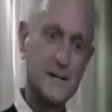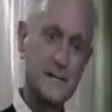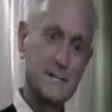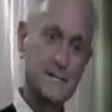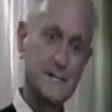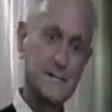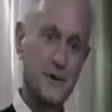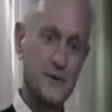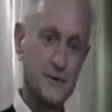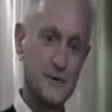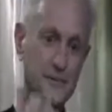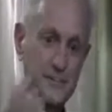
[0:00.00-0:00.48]

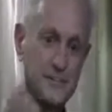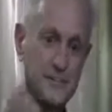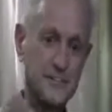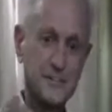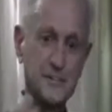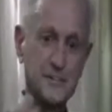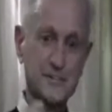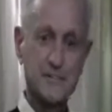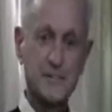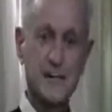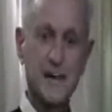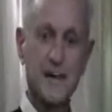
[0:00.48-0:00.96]
You could
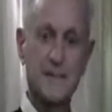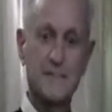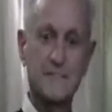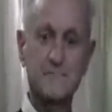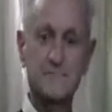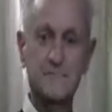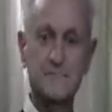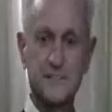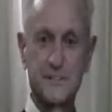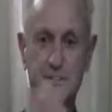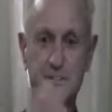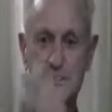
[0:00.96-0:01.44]
do that
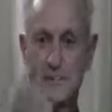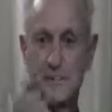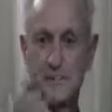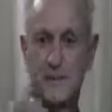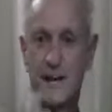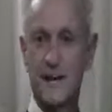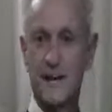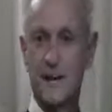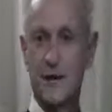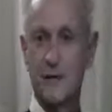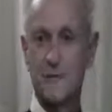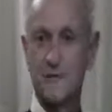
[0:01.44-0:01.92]

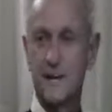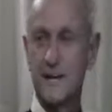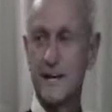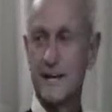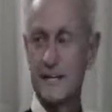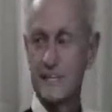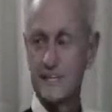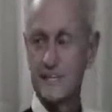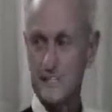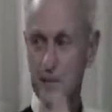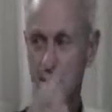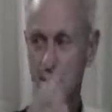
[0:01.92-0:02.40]
all day,
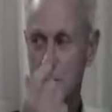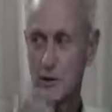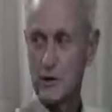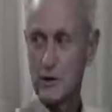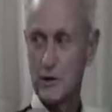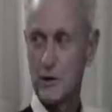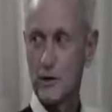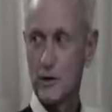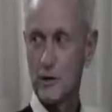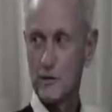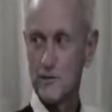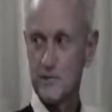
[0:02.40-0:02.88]
and it's not going
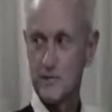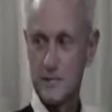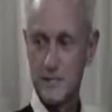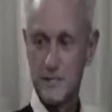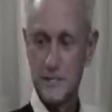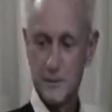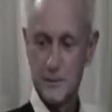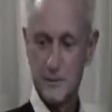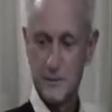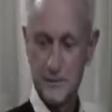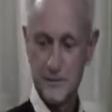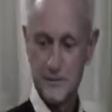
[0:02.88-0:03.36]
to hurt you.
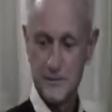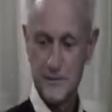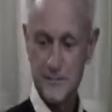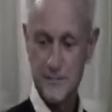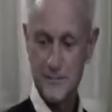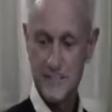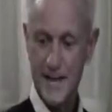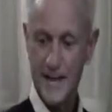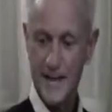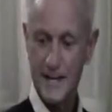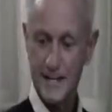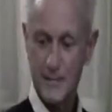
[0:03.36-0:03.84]
But if you
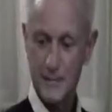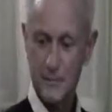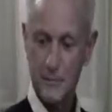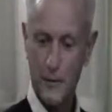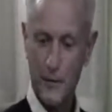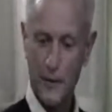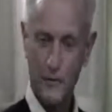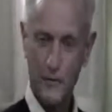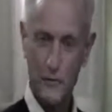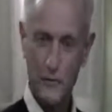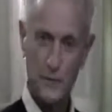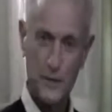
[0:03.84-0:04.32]
tightened up
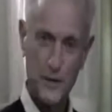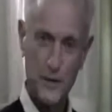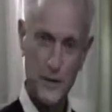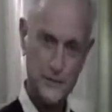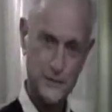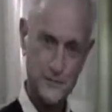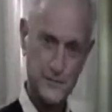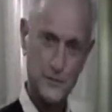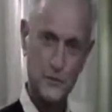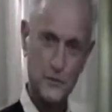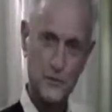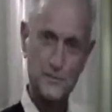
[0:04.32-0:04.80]
all the
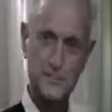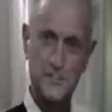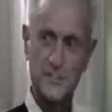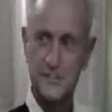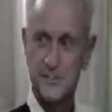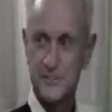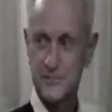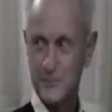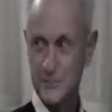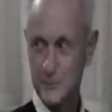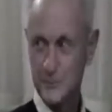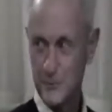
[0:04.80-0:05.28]
muscles and
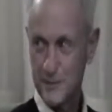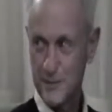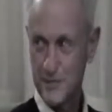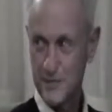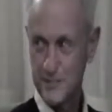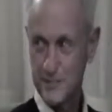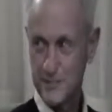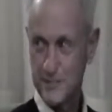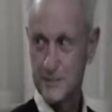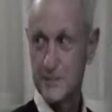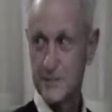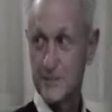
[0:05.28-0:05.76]
you're
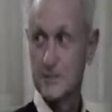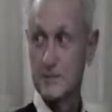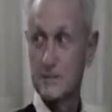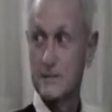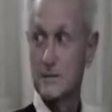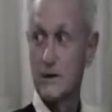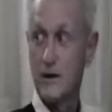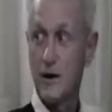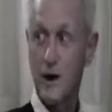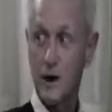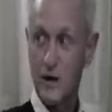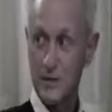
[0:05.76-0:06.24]
squeezing
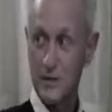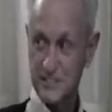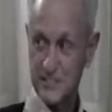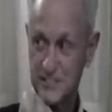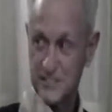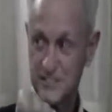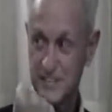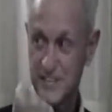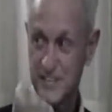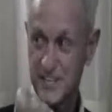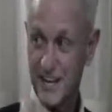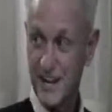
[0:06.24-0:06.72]
the
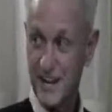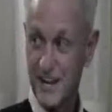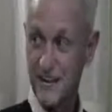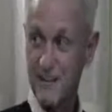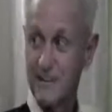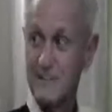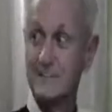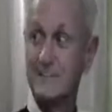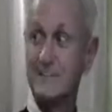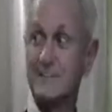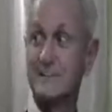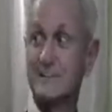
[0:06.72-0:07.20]
oxygen
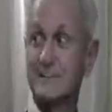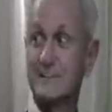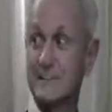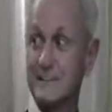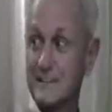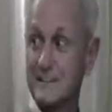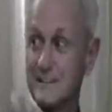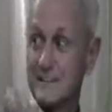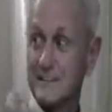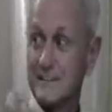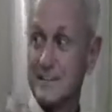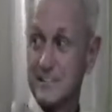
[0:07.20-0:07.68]
out,
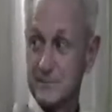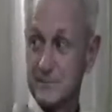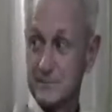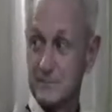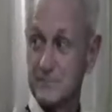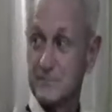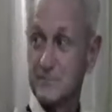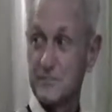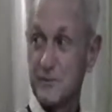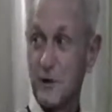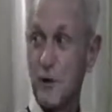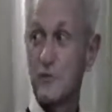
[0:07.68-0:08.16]
it
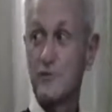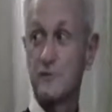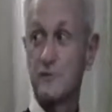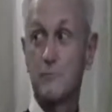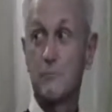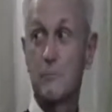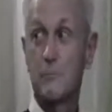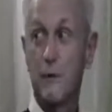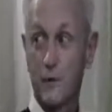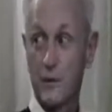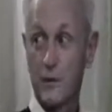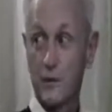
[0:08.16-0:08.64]
starts
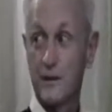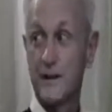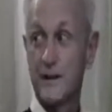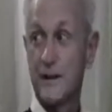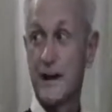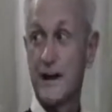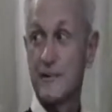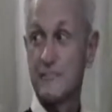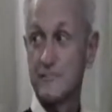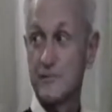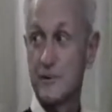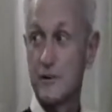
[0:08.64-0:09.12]
burning
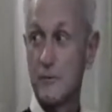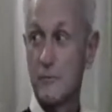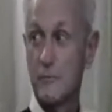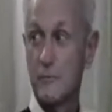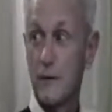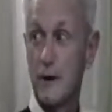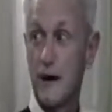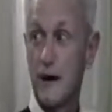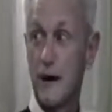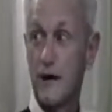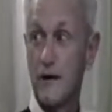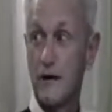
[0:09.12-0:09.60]
after
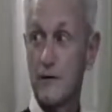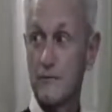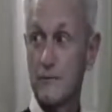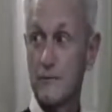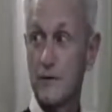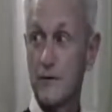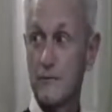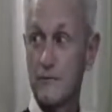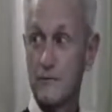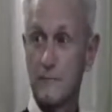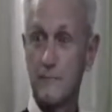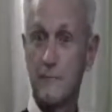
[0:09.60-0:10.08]
about
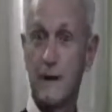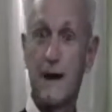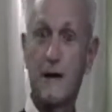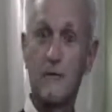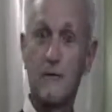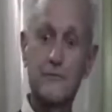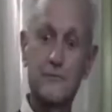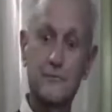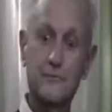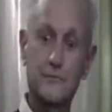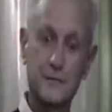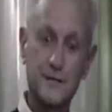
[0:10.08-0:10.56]

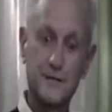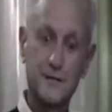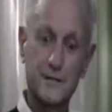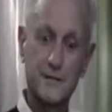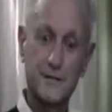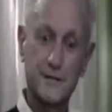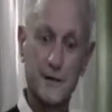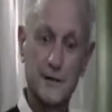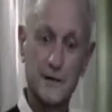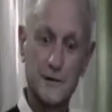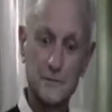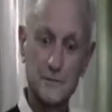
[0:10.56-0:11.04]
3 of
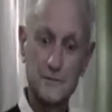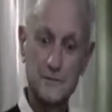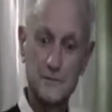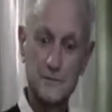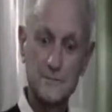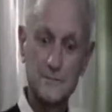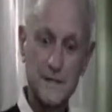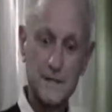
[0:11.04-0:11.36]
those.